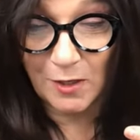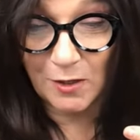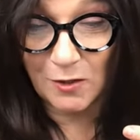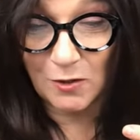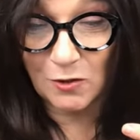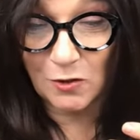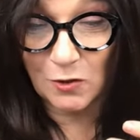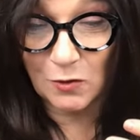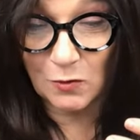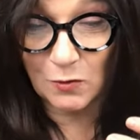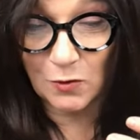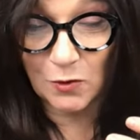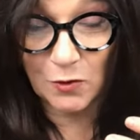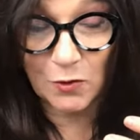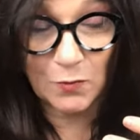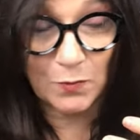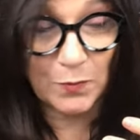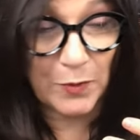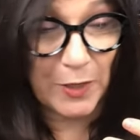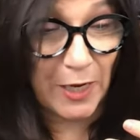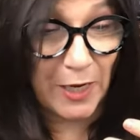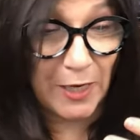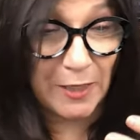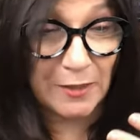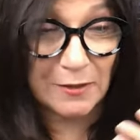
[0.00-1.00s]
you know her
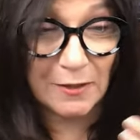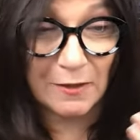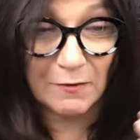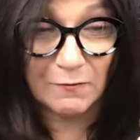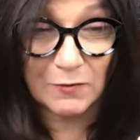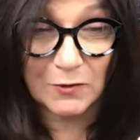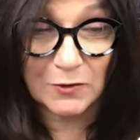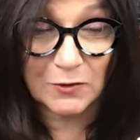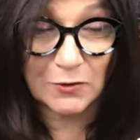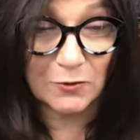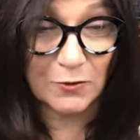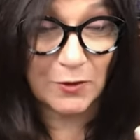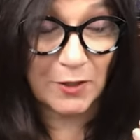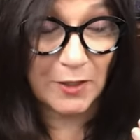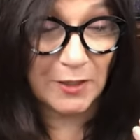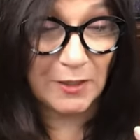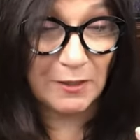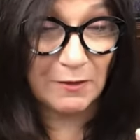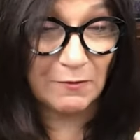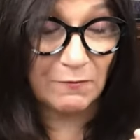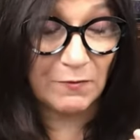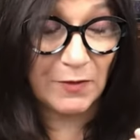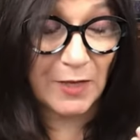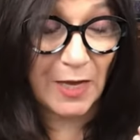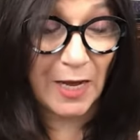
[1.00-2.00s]
pain levels or
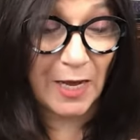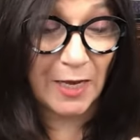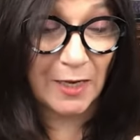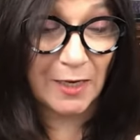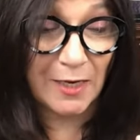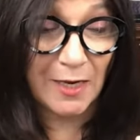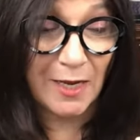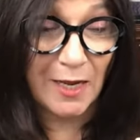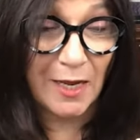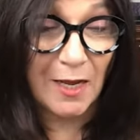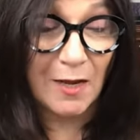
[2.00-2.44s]
any of that.